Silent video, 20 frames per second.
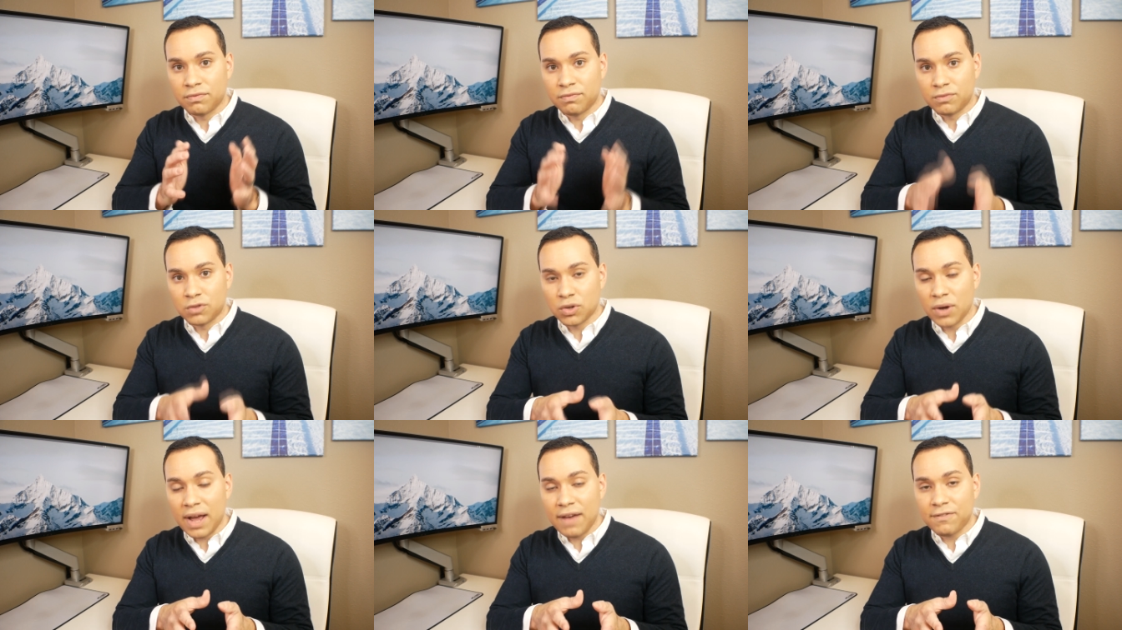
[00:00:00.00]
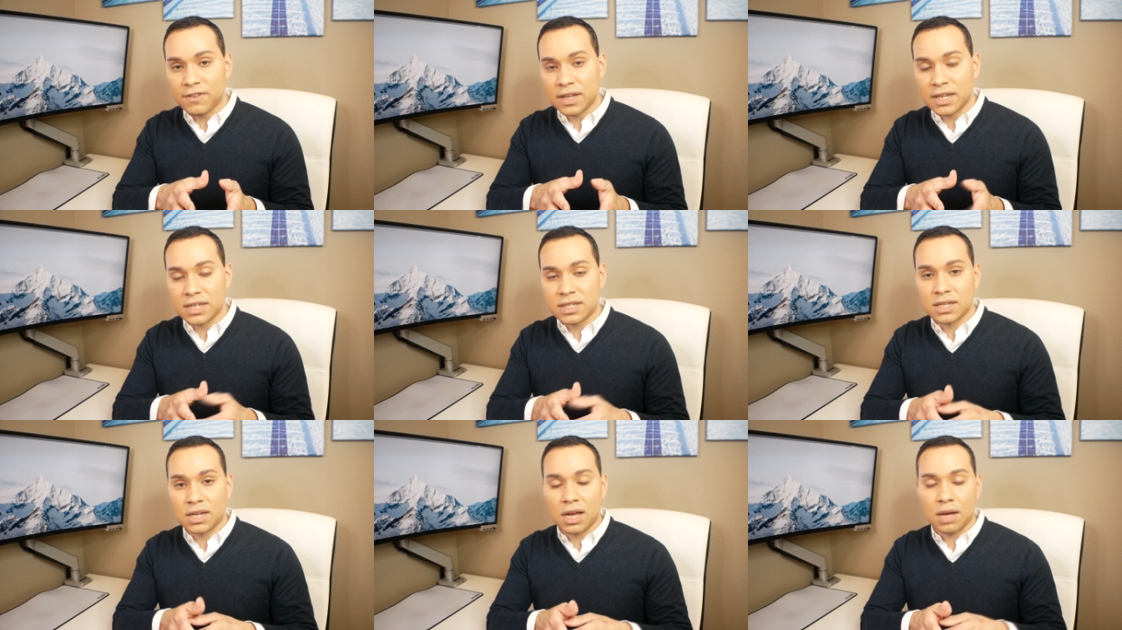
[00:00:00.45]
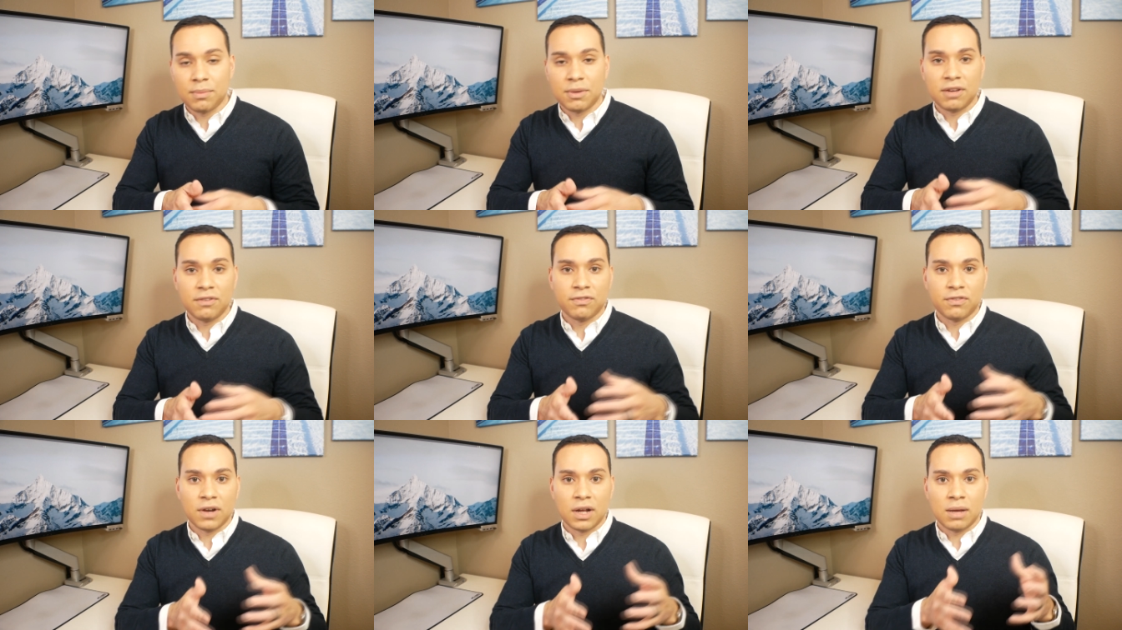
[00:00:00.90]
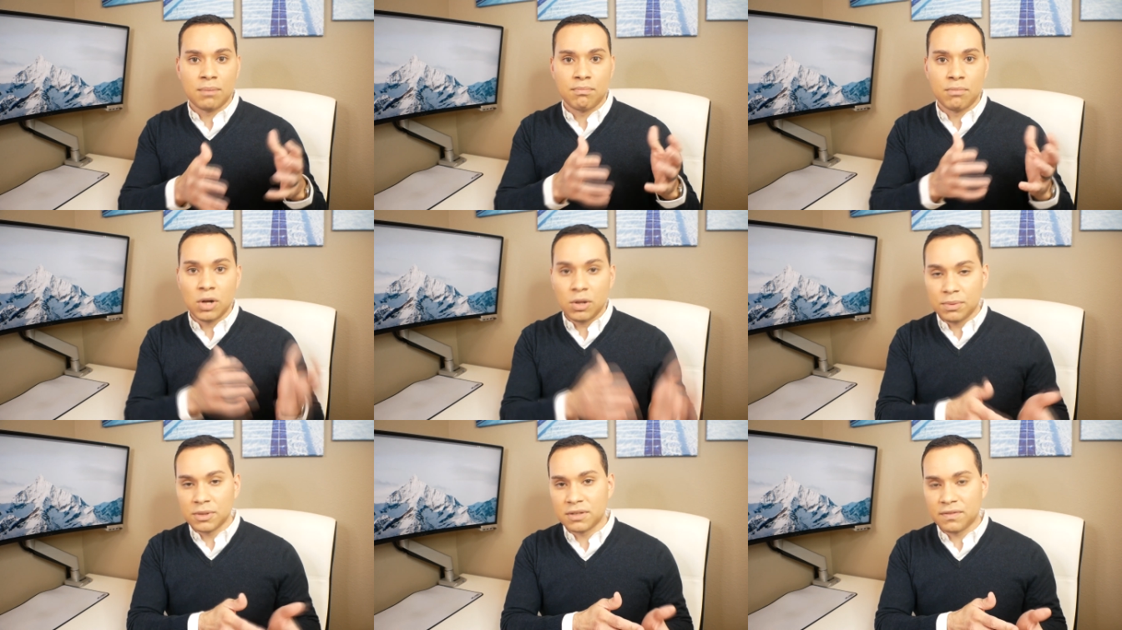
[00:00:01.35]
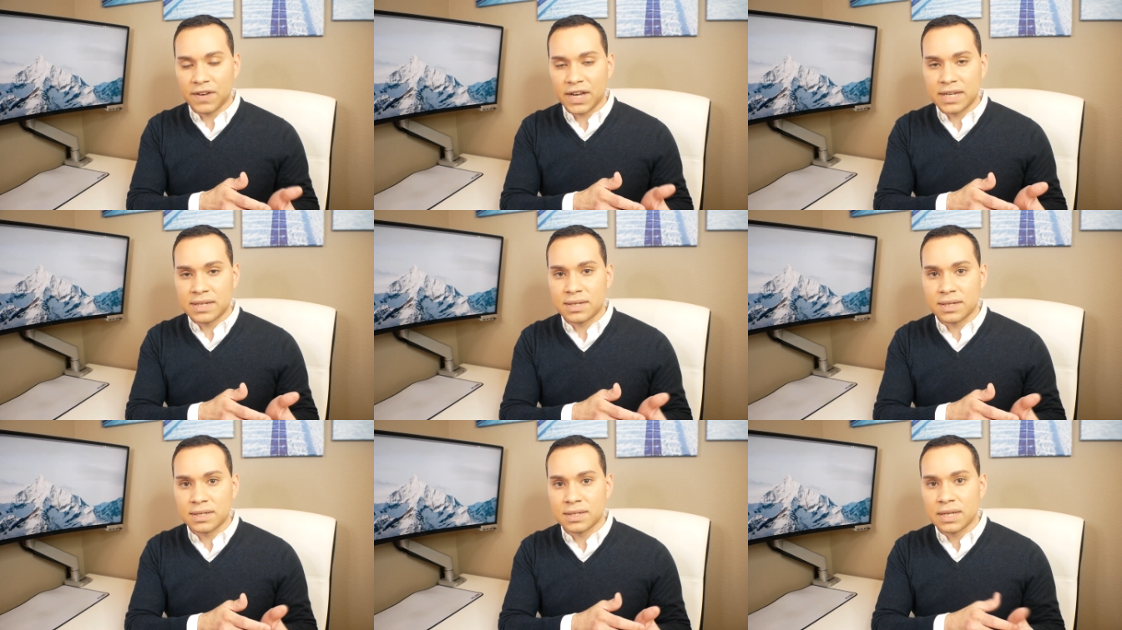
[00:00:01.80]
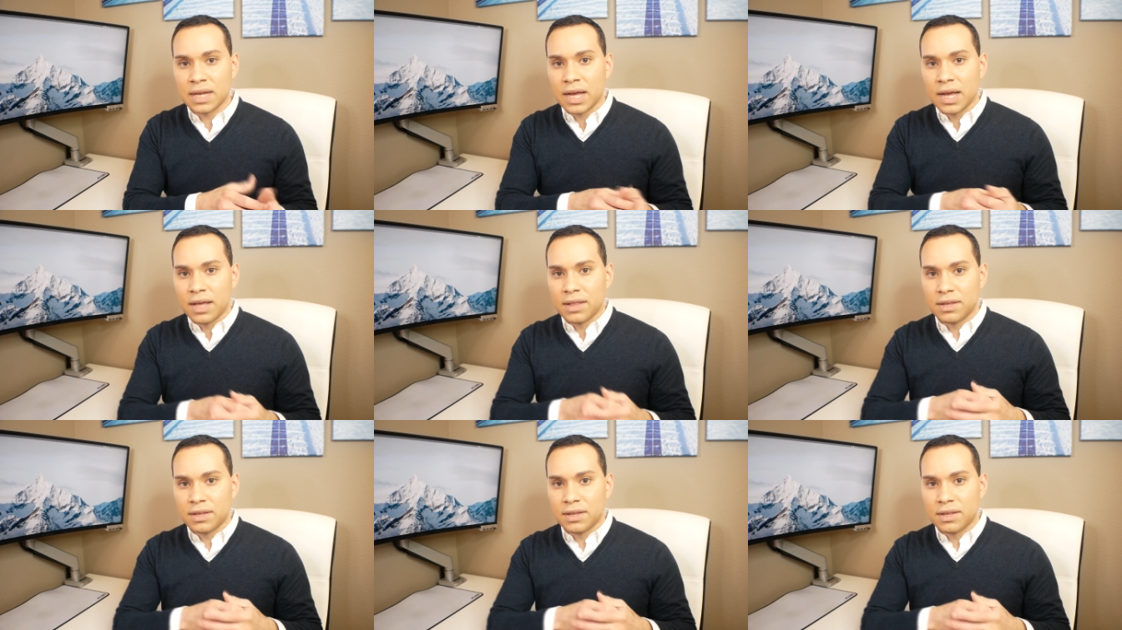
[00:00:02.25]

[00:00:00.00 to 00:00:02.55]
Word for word: traffic is coming from mobile devices,